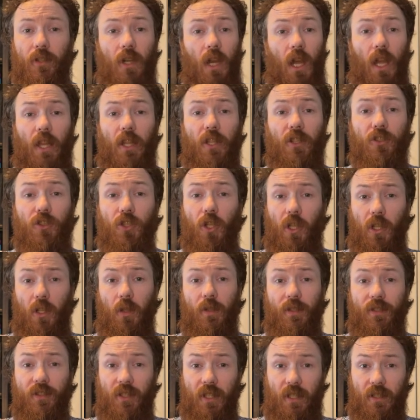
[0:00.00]
I'm going to show you a
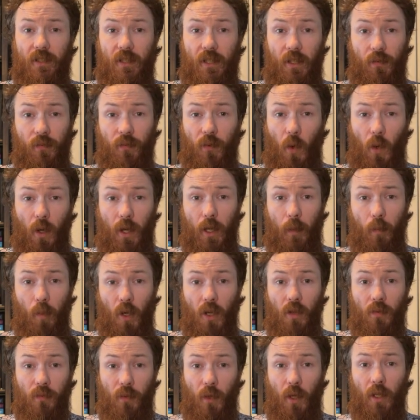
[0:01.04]
60-40
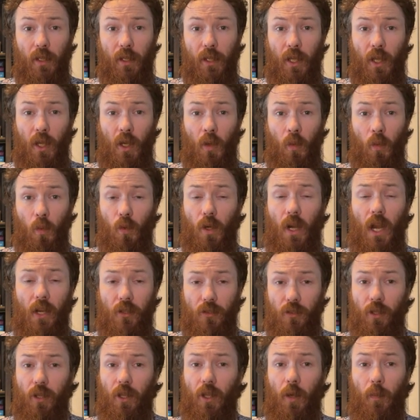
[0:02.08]
portfolio. We're
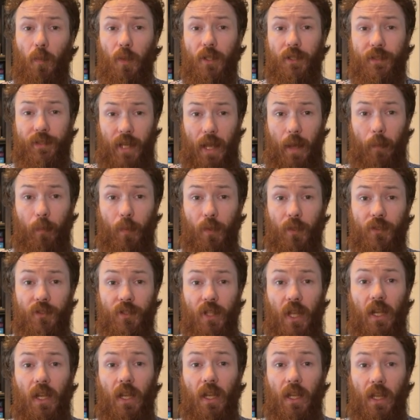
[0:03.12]
actually going to put 10%
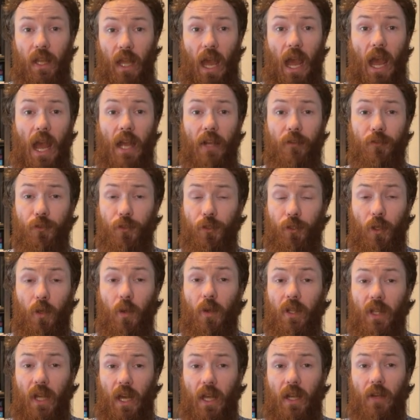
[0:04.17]
in cash, you know, a
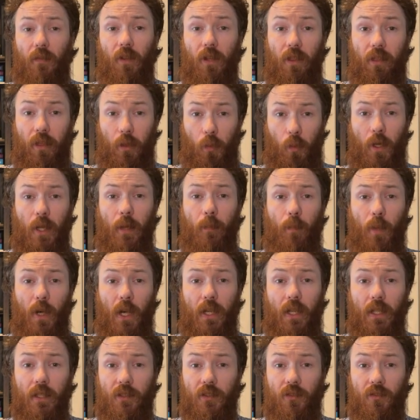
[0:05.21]
kind of a
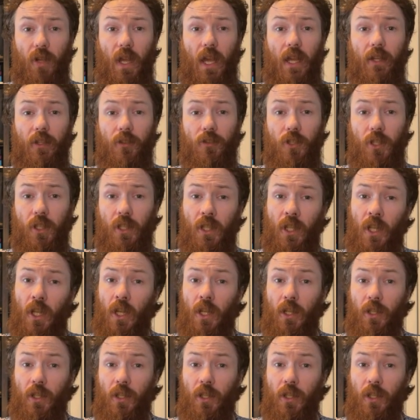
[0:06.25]
3-bucket strategy.